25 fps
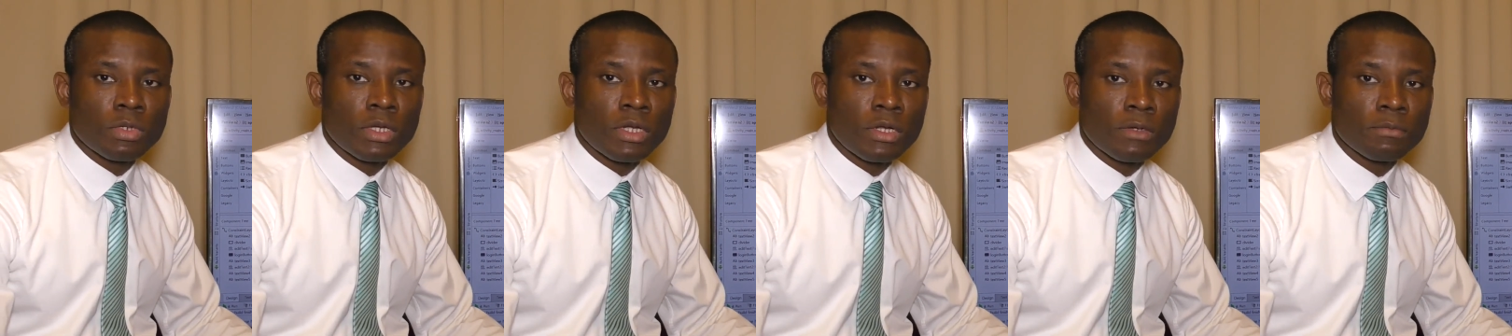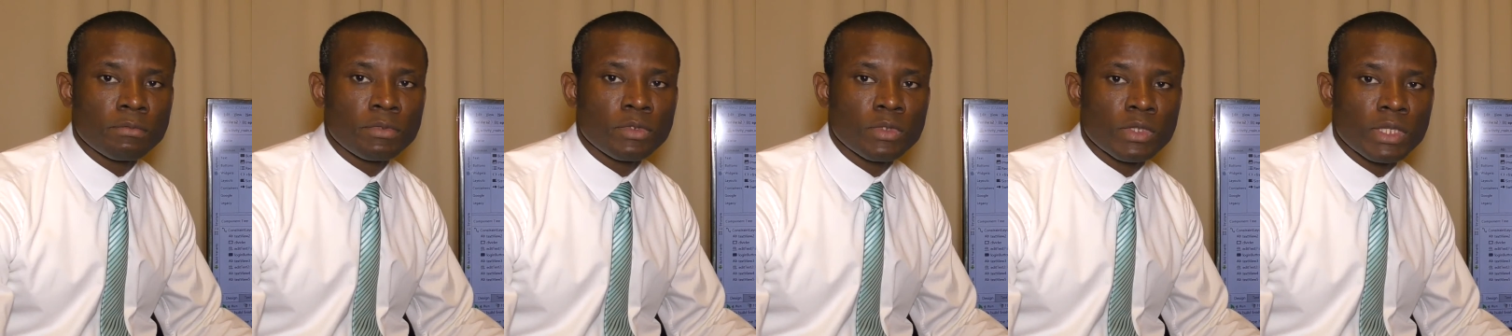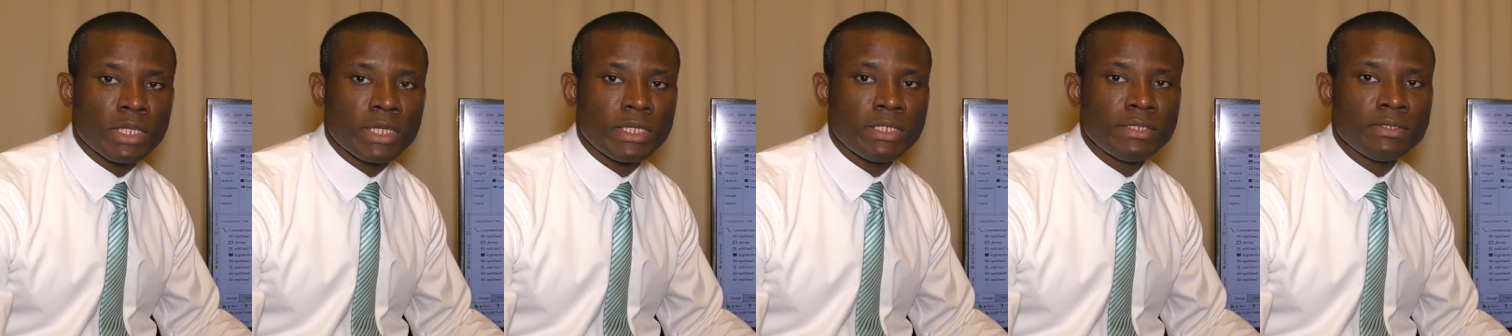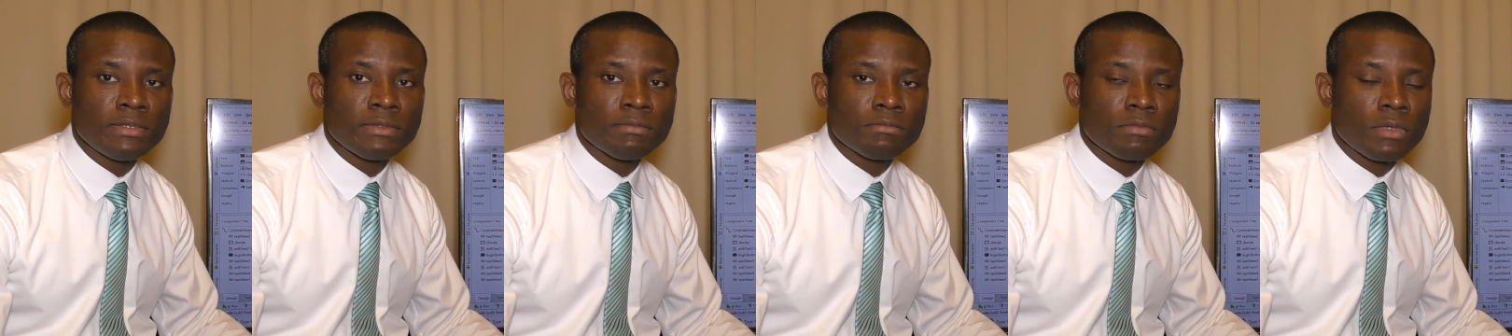help you
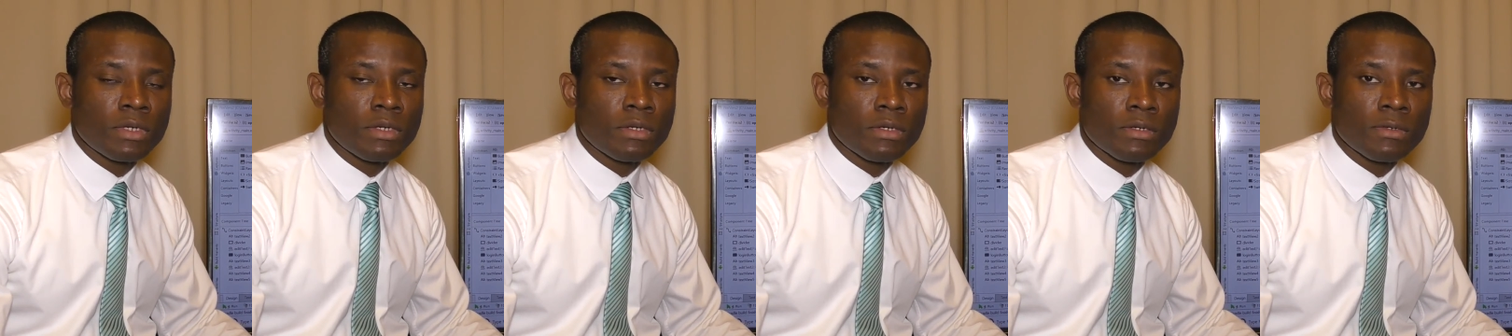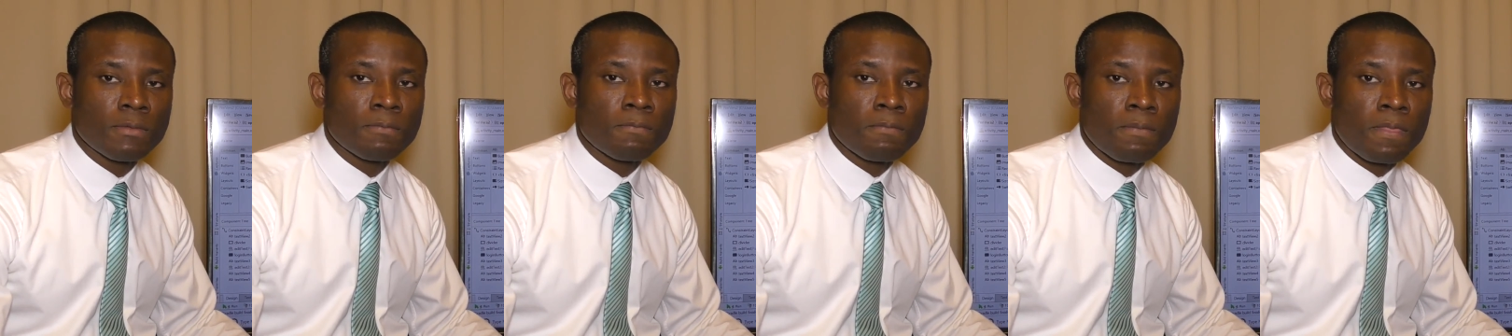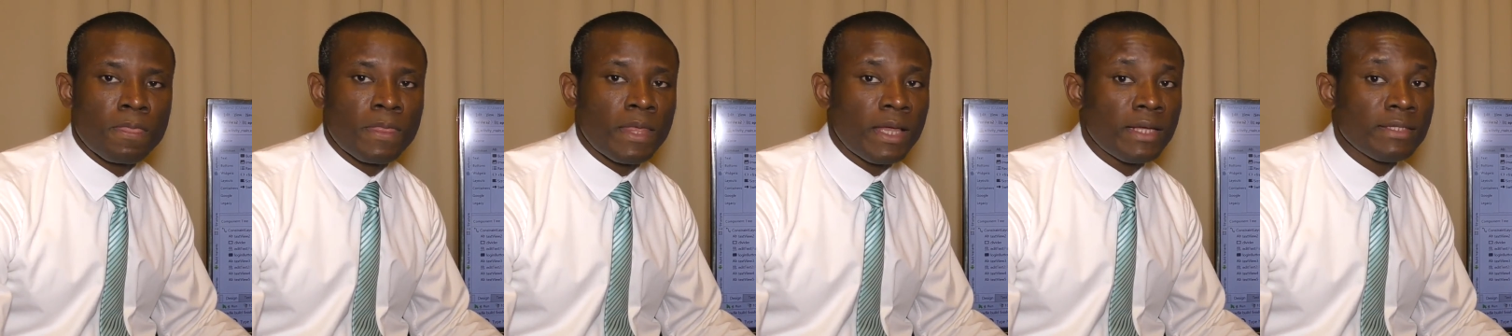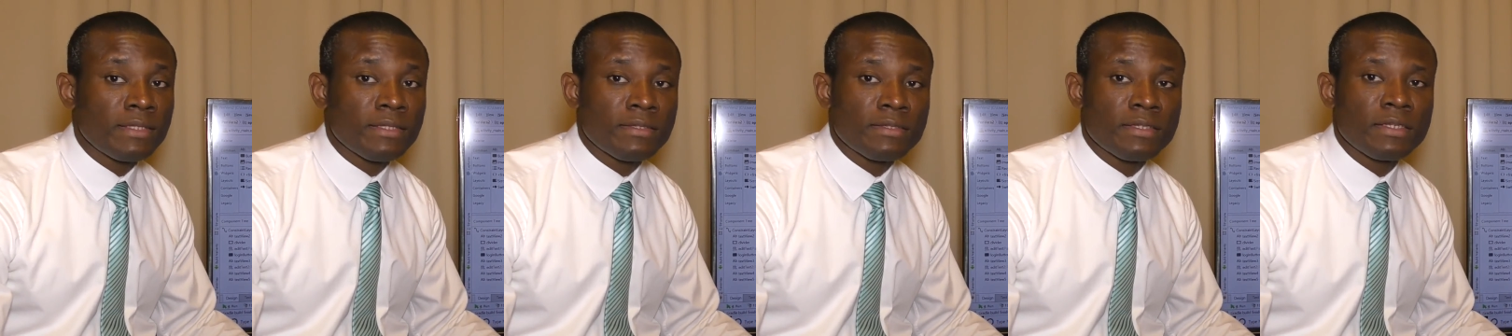learn
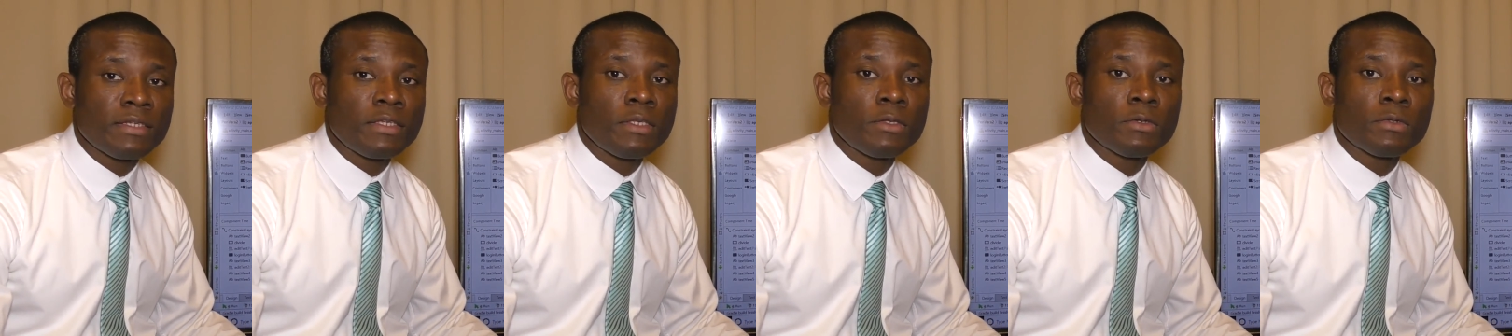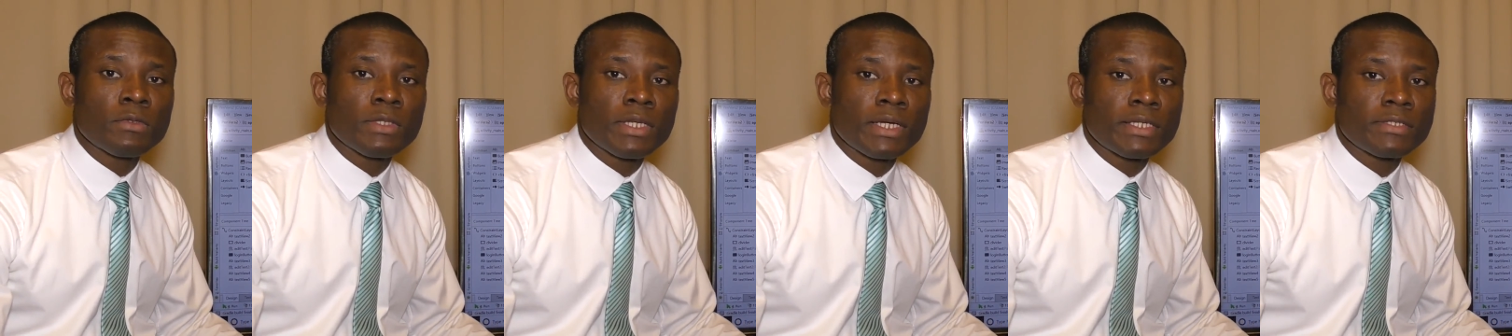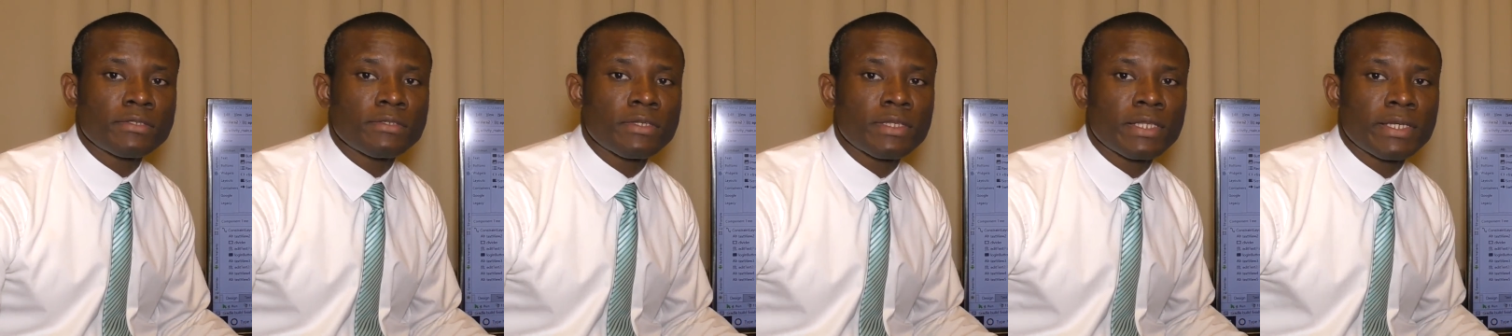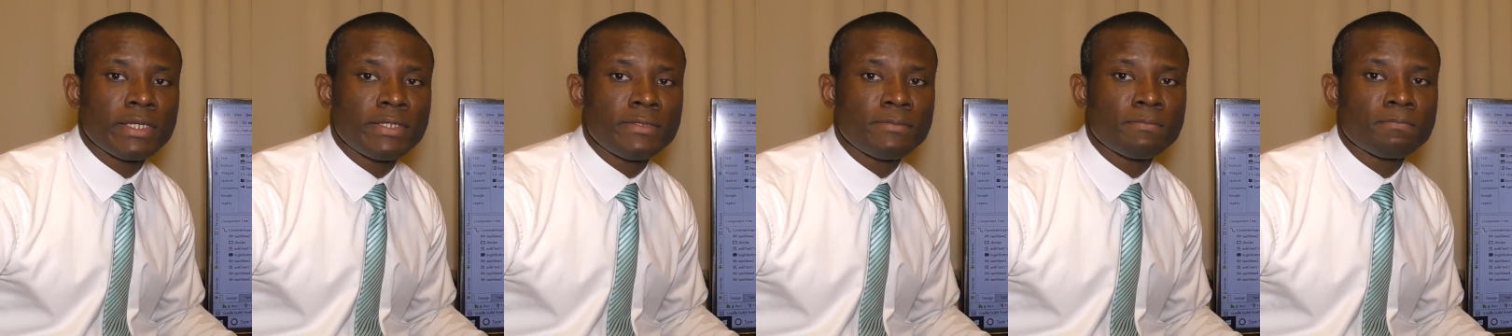anything you would like to
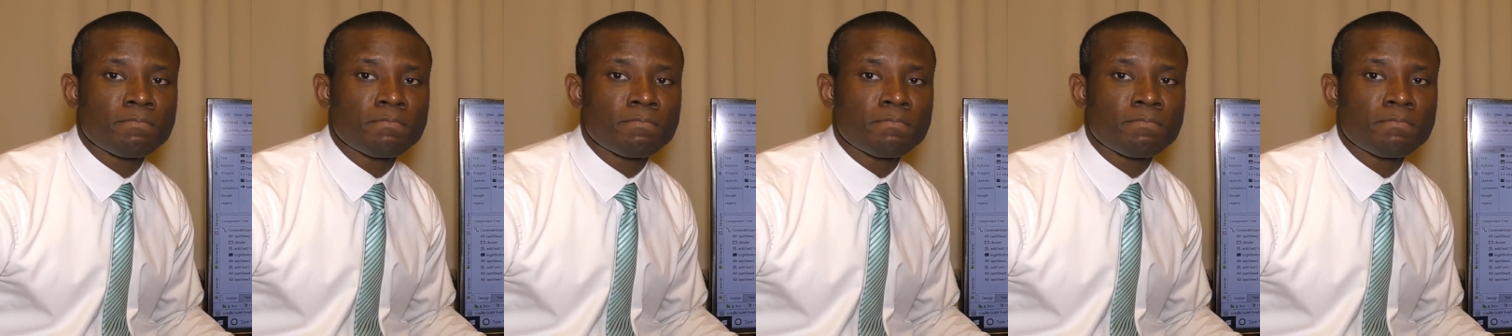learn.